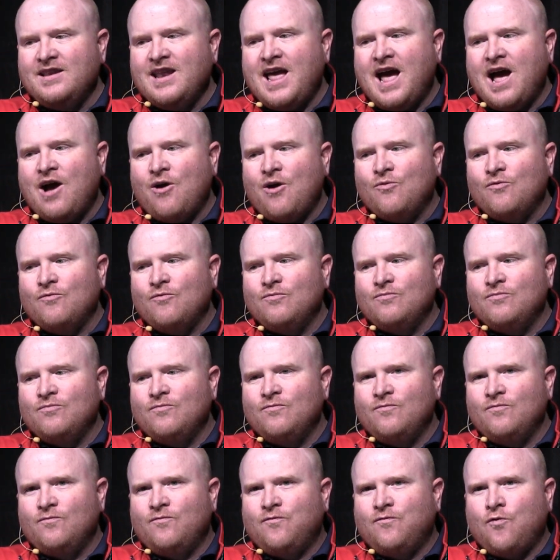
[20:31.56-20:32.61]
now
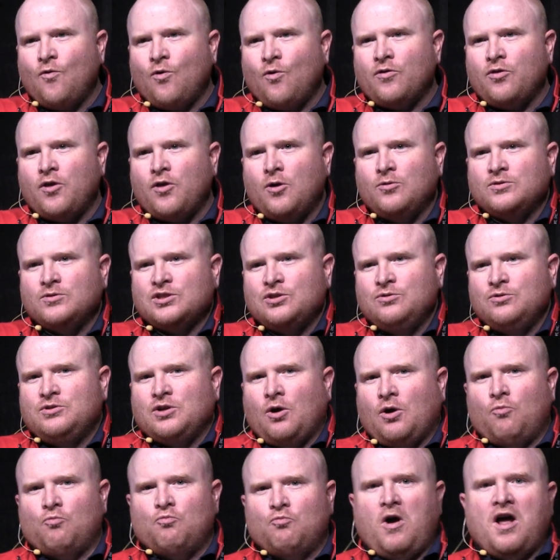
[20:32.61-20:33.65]
for those who
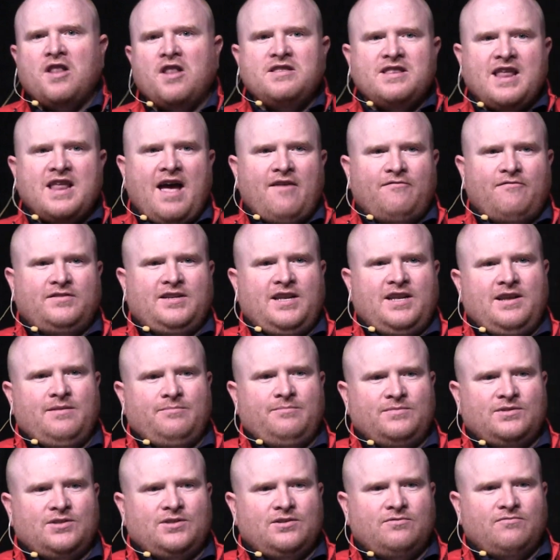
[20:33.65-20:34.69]
don't run dev
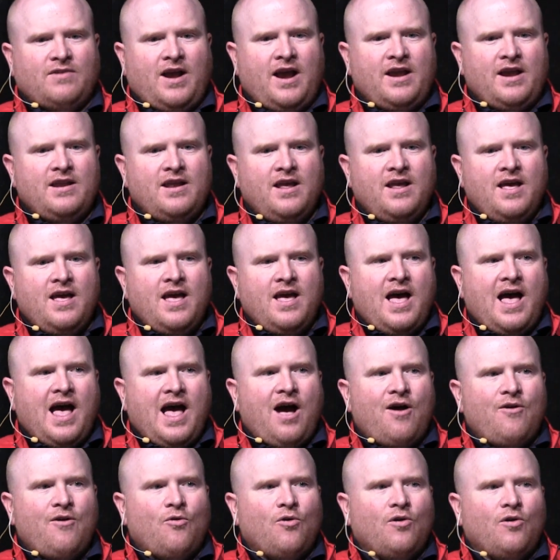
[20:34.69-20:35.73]
teams, right?
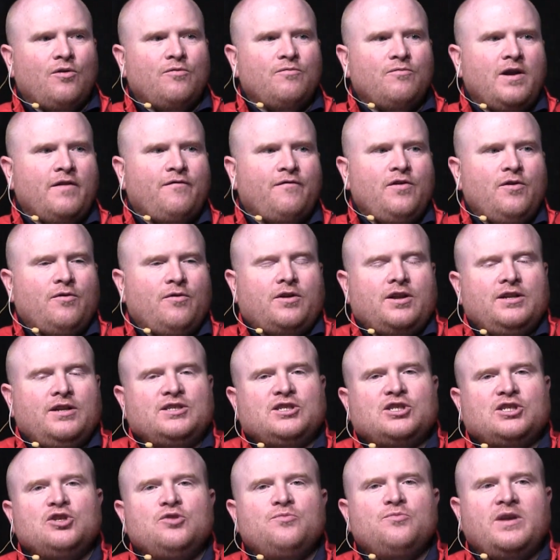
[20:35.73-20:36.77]
Or if you're
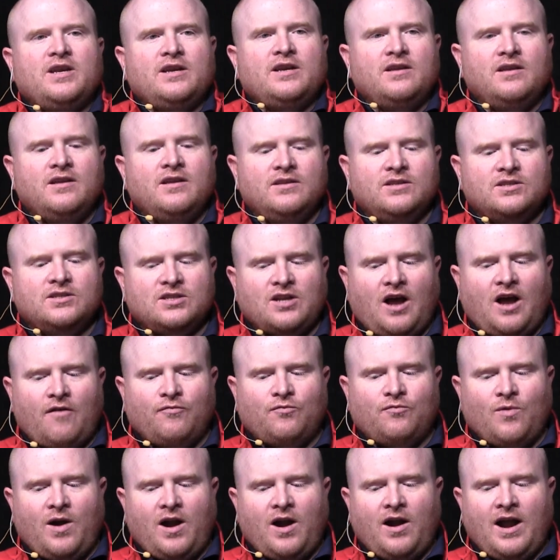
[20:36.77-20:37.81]
consuming
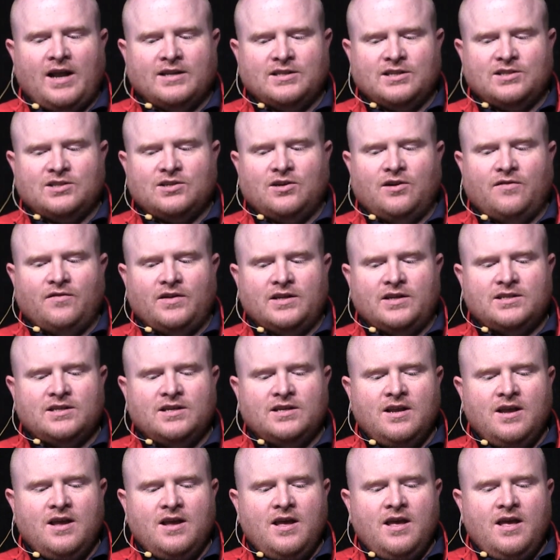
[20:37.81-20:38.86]
software as a
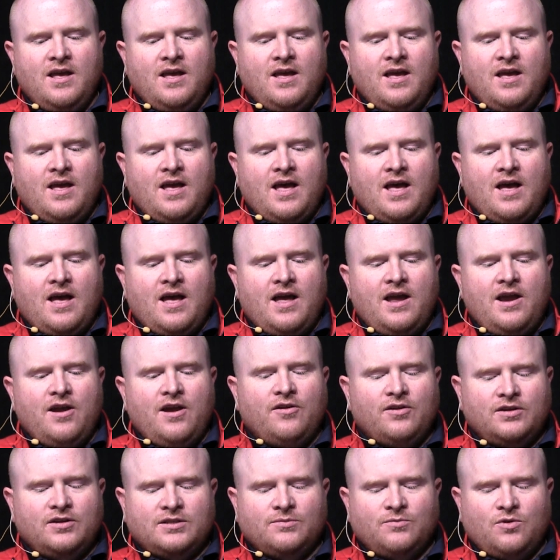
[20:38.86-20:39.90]
service,
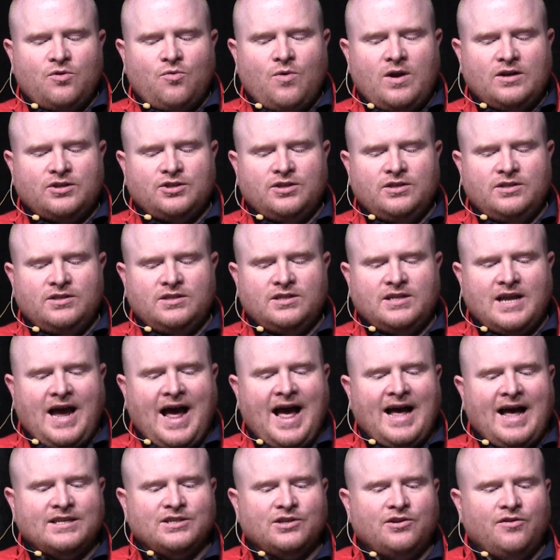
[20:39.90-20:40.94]
here are some questions
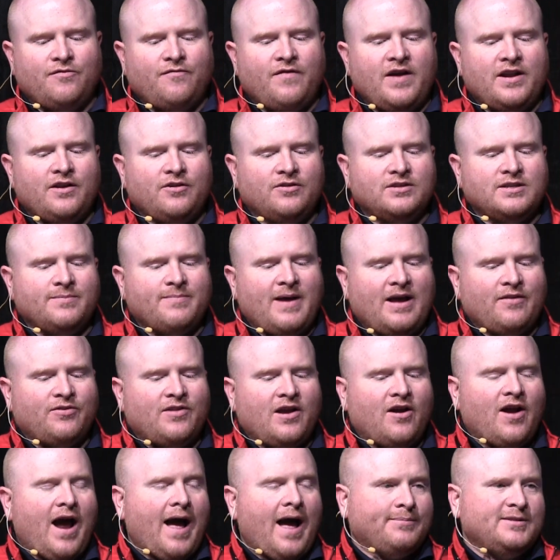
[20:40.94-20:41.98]
to ask your vendors
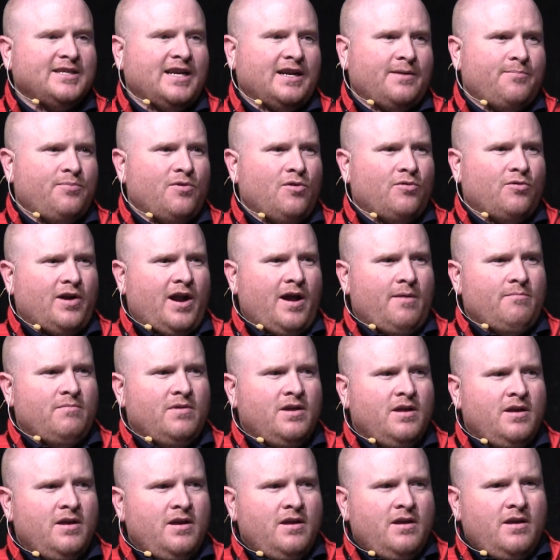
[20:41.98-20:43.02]
about their AppSec
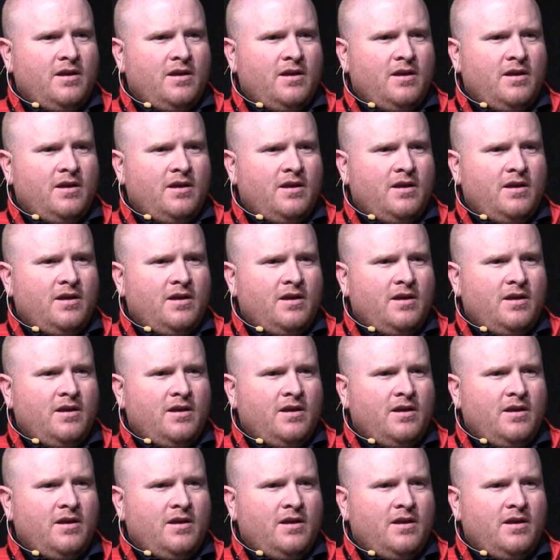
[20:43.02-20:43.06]
program.